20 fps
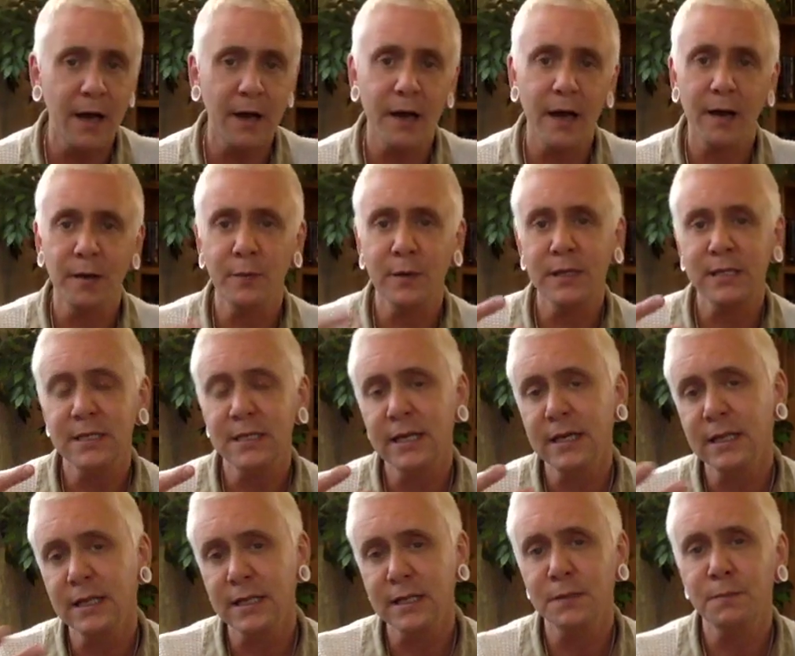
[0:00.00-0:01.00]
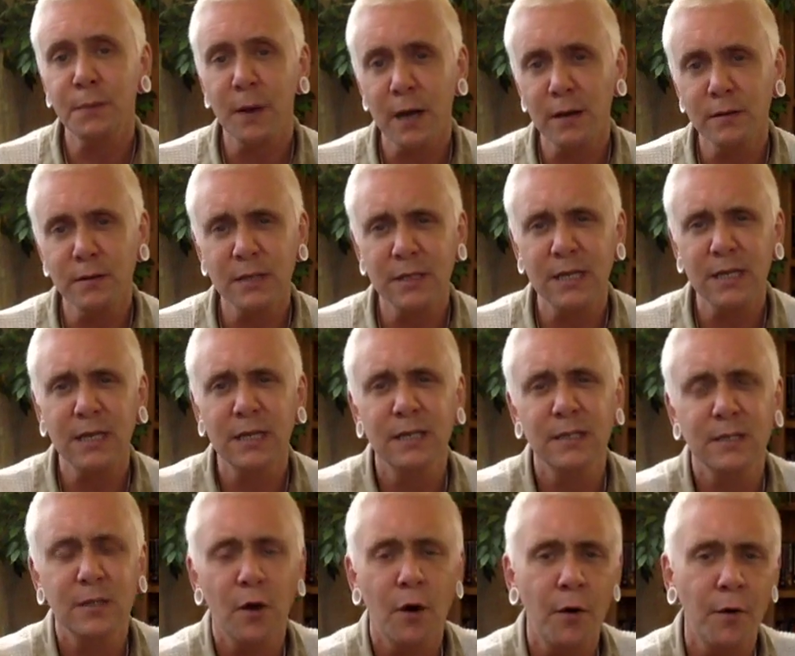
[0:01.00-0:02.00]
and we're seeing these
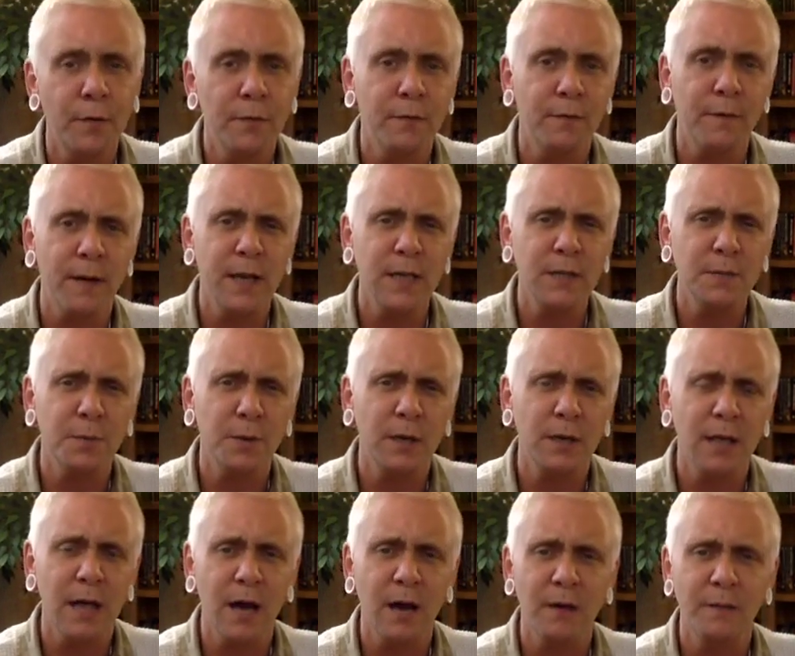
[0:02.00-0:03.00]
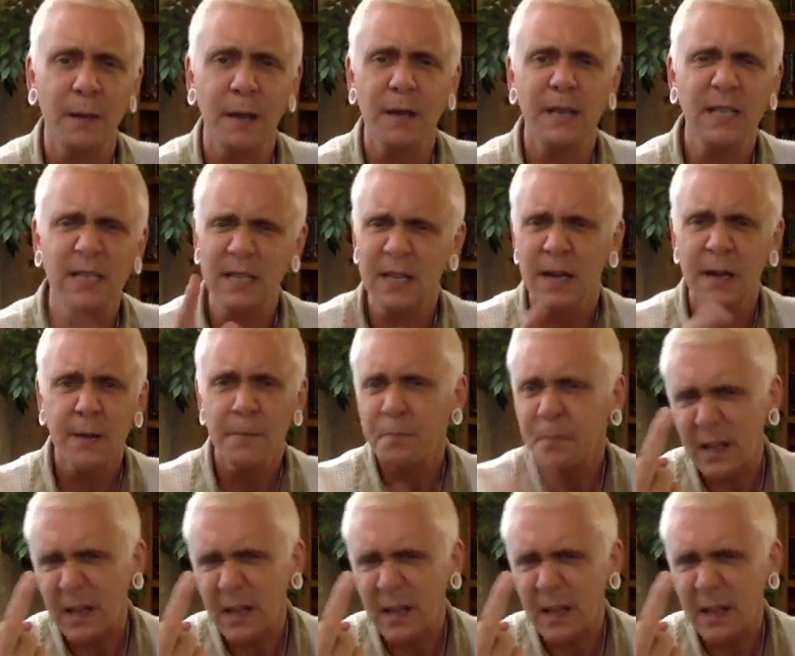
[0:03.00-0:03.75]
postings on Facebook and that about this